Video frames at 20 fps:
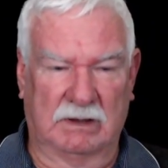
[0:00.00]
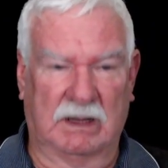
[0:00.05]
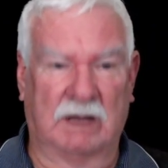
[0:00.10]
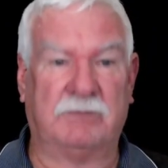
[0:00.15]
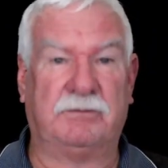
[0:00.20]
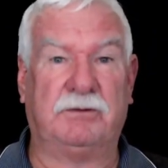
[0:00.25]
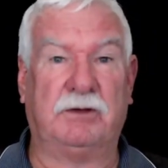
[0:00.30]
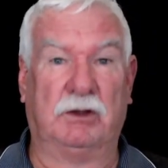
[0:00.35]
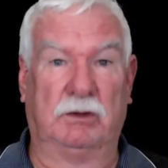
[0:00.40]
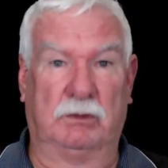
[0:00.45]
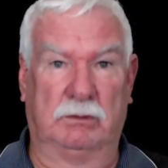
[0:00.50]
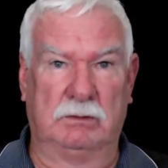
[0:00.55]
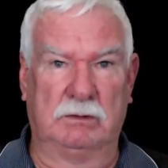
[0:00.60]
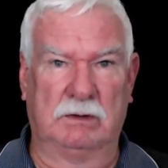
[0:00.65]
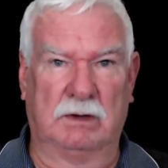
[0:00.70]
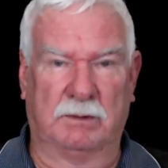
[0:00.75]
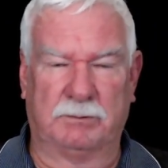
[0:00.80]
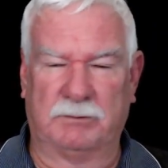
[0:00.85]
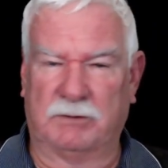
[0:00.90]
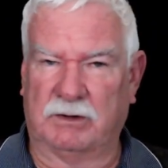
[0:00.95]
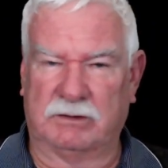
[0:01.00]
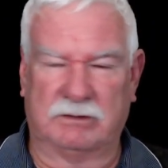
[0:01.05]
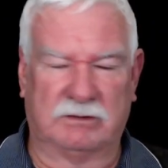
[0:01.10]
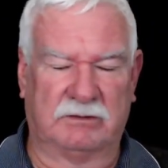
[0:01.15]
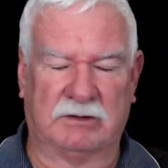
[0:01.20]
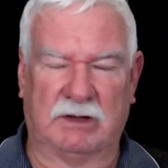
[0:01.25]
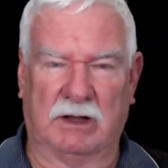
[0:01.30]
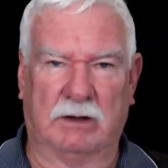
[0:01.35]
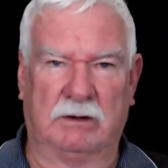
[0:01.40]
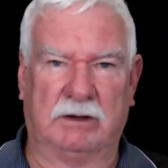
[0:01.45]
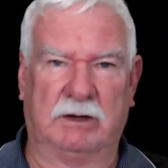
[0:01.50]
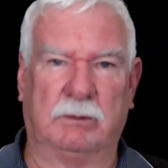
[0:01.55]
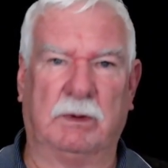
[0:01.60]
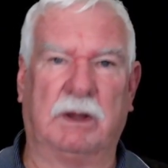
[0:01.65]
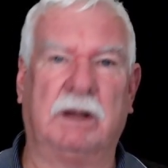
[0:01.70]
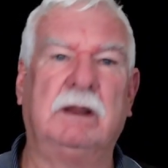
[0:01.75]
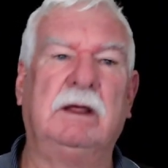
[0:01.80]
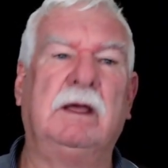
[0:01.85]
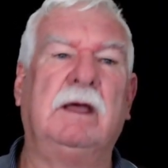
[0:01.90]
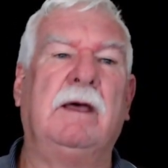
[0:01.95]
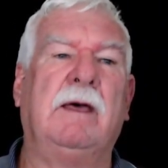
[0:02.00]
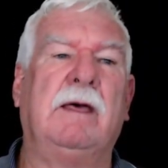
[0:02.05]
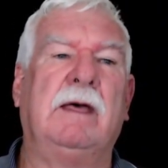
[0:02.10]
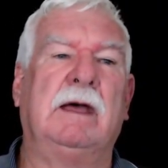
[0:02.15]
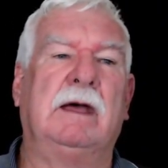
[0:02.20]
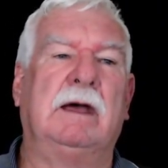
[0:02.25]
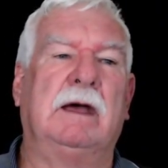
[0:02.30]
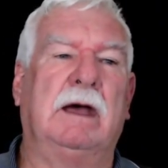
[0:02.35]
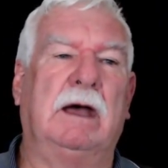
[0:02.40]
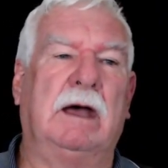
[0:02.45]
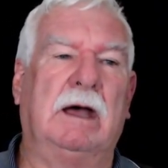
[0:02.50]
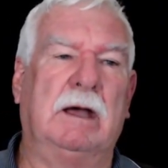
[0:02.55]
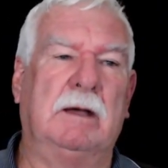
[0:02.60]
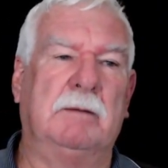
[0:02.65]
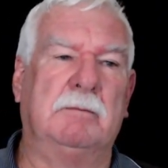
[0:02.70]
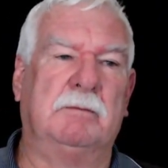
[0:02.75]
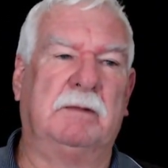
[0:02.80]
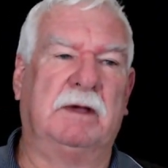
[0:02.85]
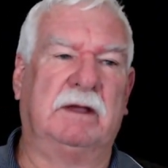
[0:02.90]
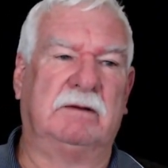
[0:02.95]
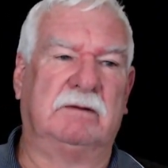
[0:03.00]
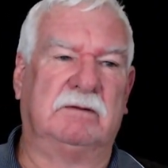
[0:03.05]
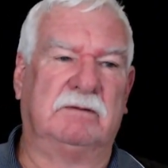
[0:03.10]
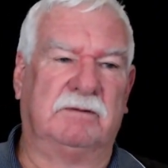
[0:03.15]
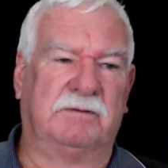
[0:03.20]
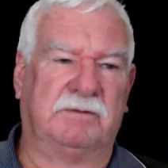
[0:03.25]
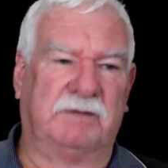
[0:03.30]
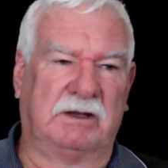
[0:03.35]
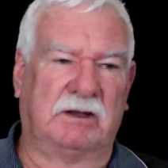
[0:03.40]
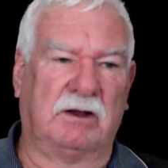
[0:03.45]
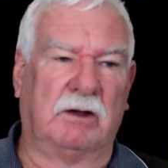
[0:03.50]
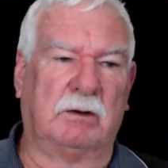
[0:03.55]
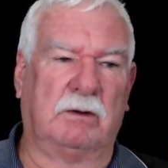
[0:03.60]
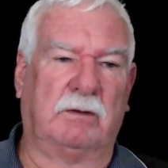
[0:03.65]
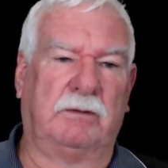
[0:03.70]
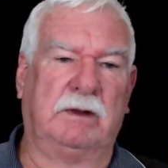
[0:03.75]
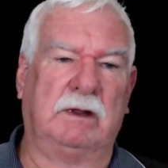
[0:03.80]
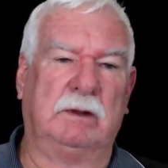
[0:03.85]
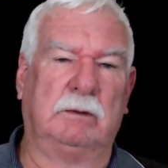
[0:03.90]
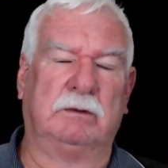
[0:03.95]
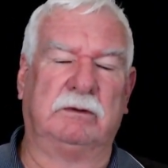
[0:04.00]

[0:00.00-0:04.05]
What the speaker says: a few, I'm not just the only one, but photography